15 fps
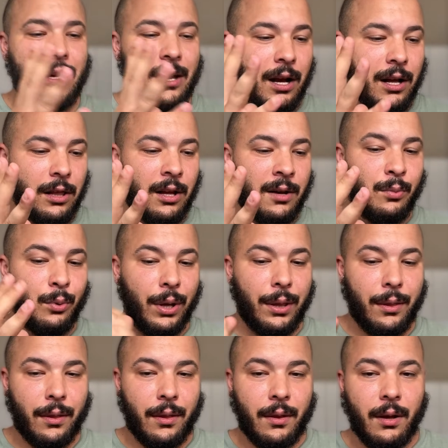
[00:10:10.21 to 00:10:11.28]
A club
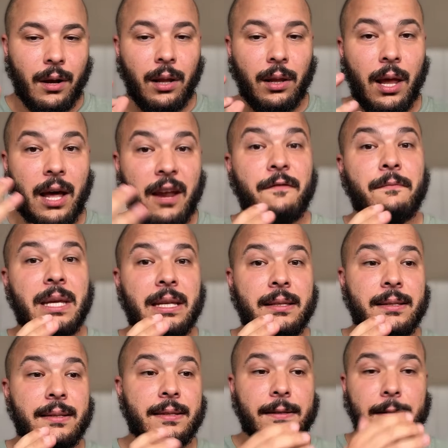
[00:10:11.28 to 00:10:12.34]
with a lot of
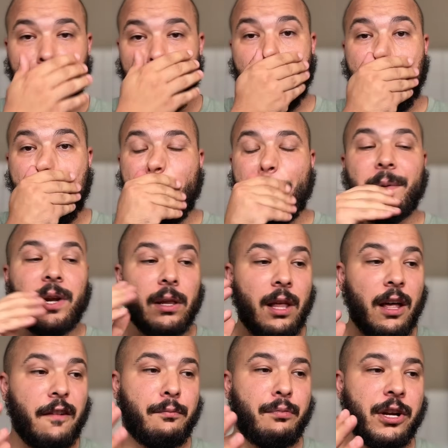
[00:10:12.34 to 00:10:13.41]
means, but a
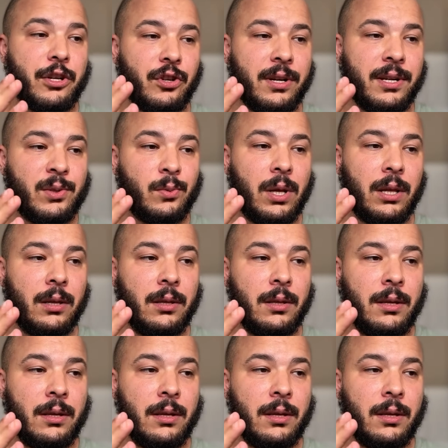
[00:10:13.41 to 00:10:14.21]
lot of pressure as well.